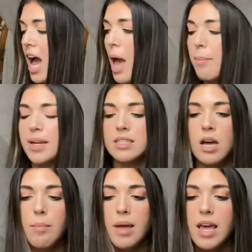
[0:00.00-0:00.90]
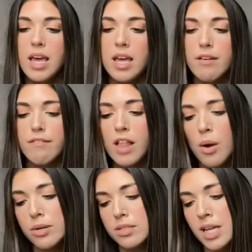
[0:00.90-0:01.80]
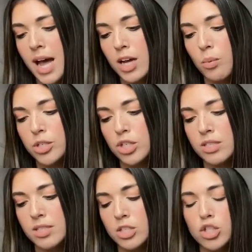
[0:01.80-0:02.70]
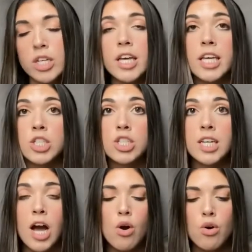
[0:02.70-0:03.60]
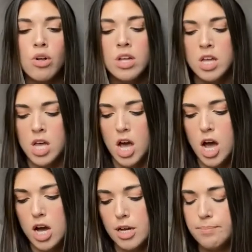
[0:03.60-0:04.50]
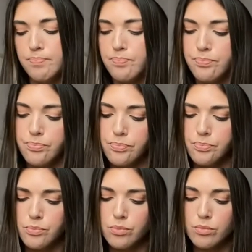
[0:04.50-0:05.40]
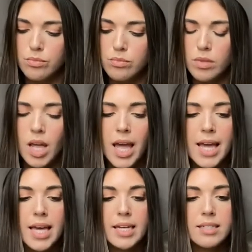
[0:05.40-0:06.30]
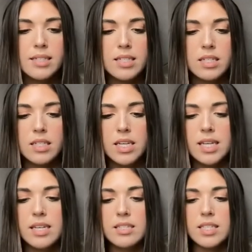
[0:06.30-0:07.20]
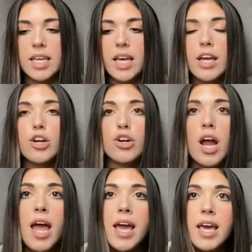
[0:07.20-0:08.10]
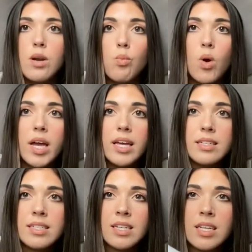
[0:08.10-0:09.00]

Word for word: I picked up a flour sack, which is essentially a kitchen towel. Um, and it is like a gray and white.